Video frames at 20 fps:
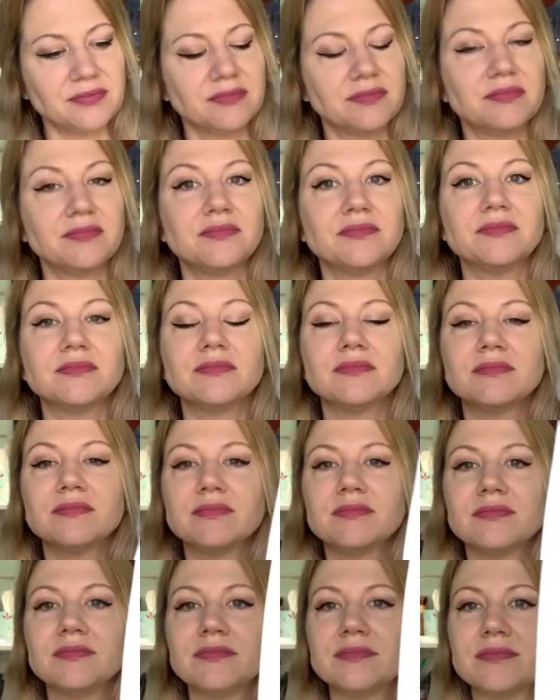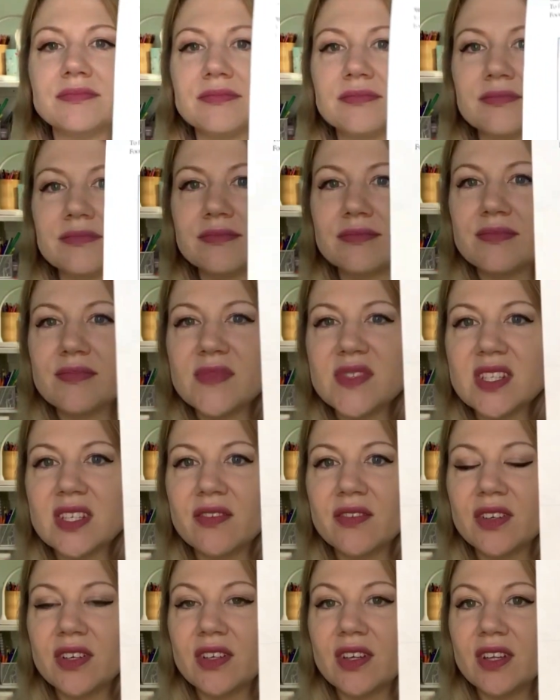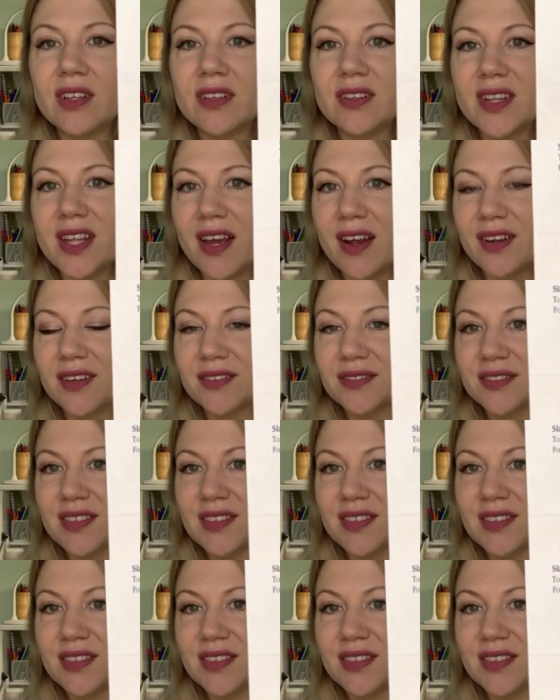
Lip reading: Let's see if you can, there.